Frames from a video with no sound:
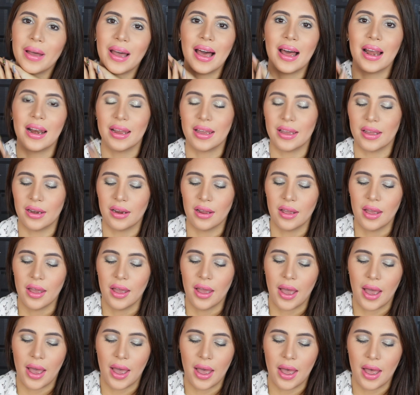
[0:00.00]
palette.
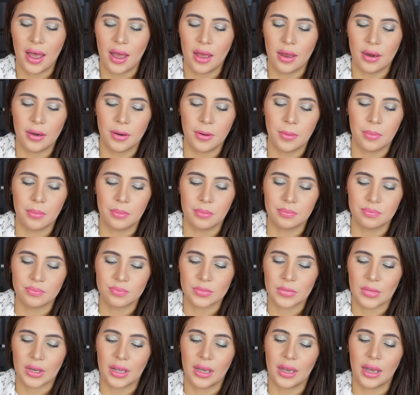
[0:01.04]
And
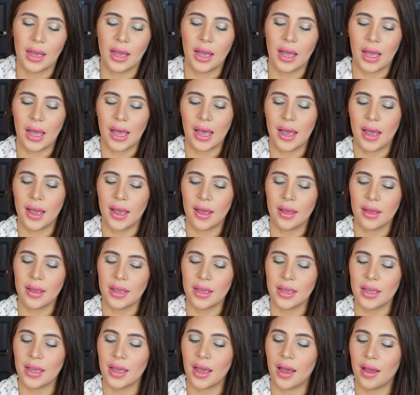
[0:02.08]

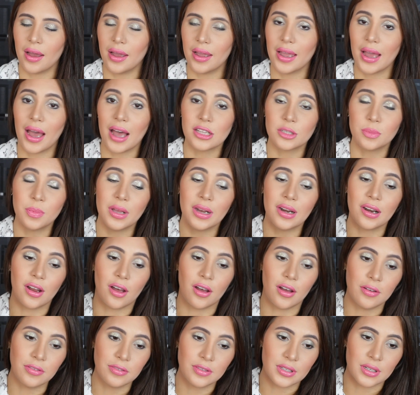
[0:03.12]
it has been
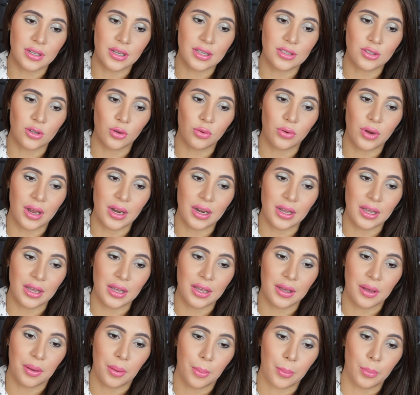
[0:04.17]
loved. It's
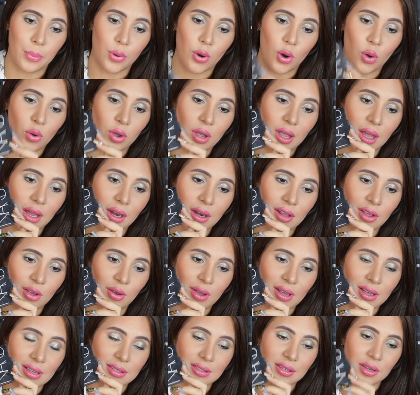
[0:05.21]
already broken, you
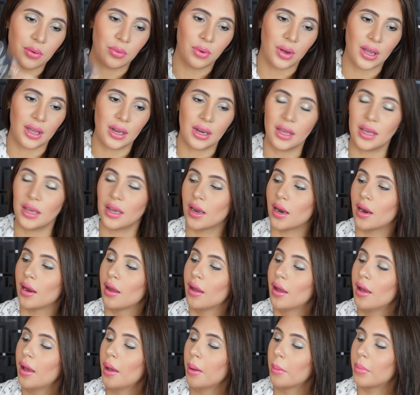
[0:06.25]
can see right here,
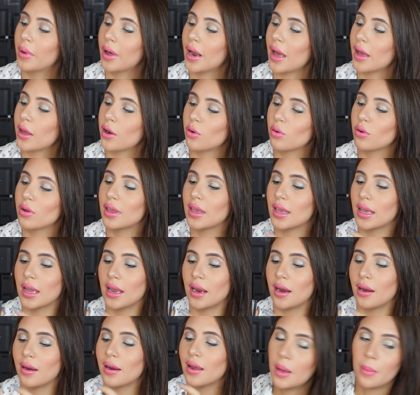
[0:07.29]
but I don't
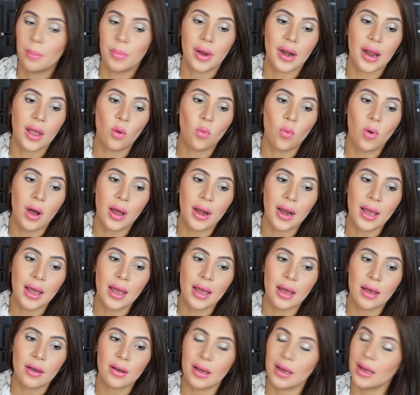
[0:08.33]
care. But I
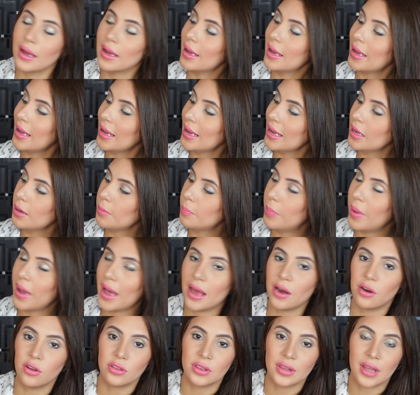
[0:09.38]
wanna hit
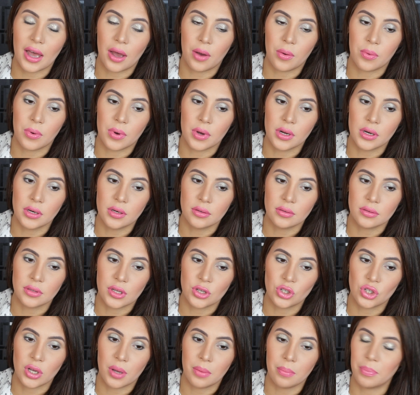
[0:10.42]
pan on that one,
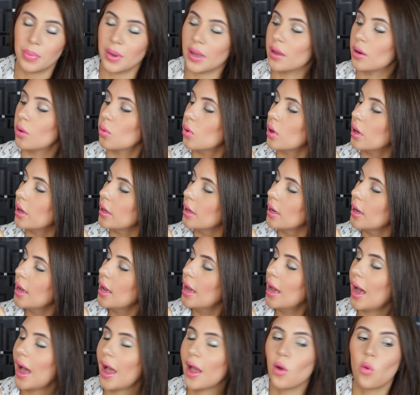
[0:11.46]
the champagne one.
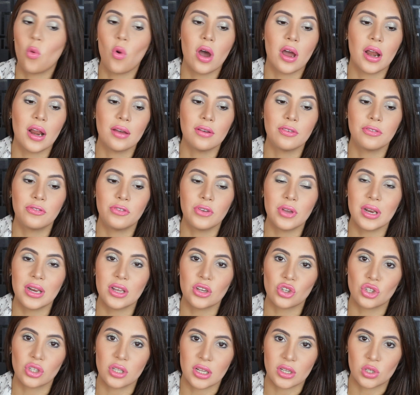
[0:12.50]
I wanna
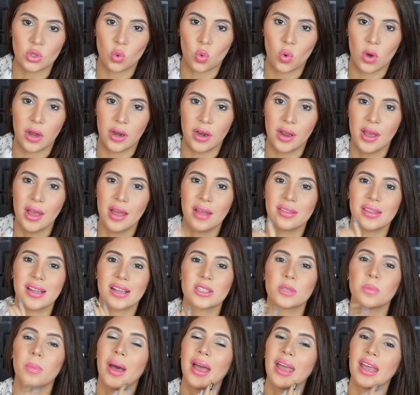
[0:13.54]
finish this one.
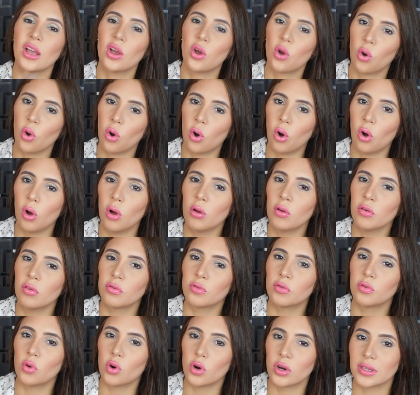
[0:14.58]
That's my goal
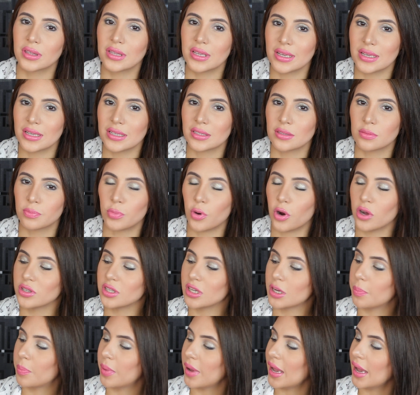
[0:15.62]
for this
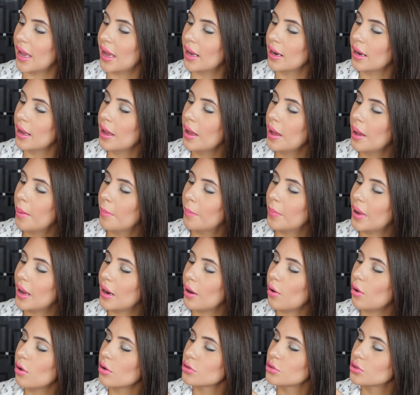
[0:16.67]
project pan, but
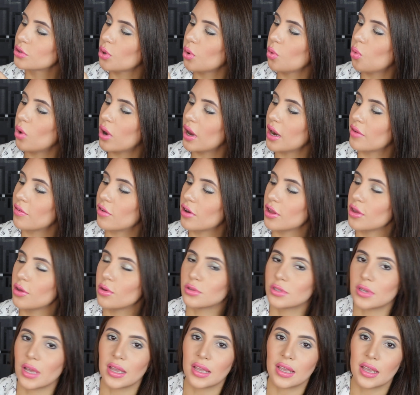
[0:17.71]
also whatever
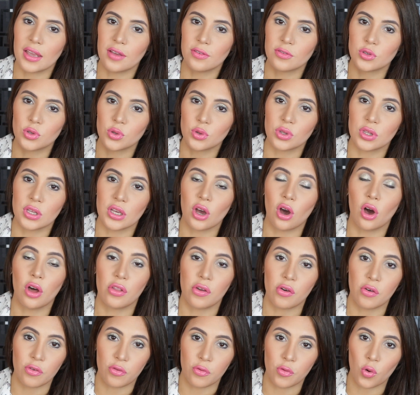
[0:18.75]
use I give to the
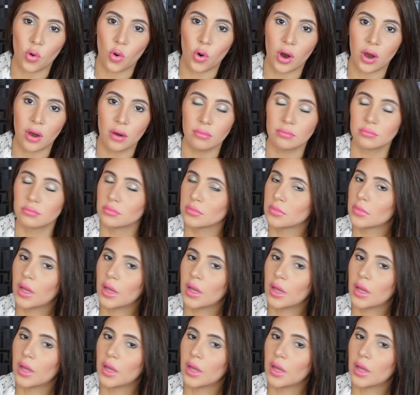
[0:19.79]
other four,